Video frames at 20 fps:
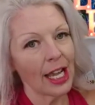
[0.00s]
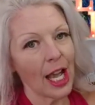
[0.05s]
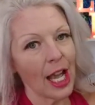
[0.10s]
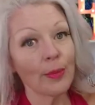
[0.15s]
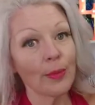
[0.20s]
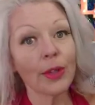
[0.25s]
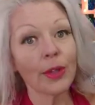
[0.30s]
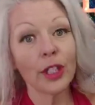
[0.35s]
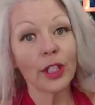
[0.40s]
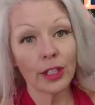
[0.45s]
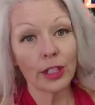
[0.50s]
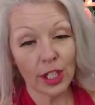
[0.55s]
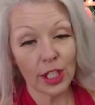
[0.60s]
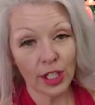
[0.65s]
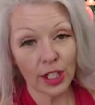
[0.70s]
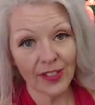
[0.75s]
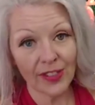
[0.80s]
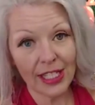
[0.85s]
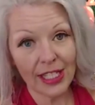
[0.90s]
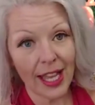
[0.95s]
the
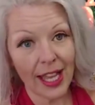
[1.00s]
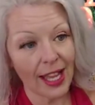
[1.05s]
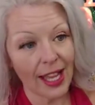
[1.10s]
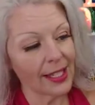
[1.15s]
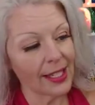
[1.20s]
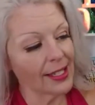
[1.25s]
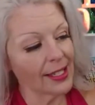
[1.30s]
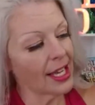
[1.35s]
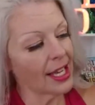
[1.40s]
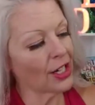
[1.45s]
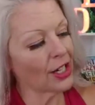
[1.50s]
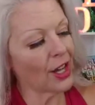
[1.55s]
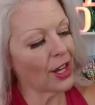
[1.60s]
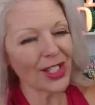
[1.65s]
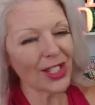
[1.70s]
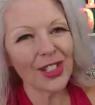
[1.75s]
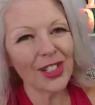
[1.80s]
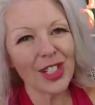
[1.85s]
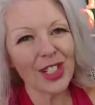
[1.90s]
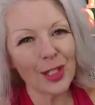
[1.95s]
serving size, and
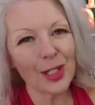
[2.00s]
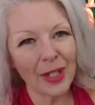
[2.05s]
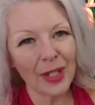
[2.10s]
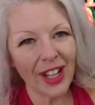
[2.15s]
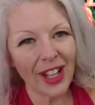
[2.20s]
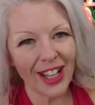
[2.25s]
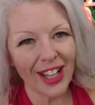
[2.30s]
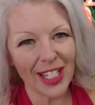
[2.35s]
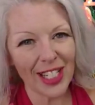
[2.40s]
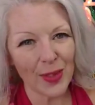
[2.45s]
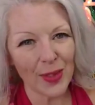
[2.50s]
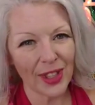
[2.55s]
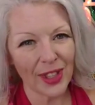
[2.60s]
also just being honest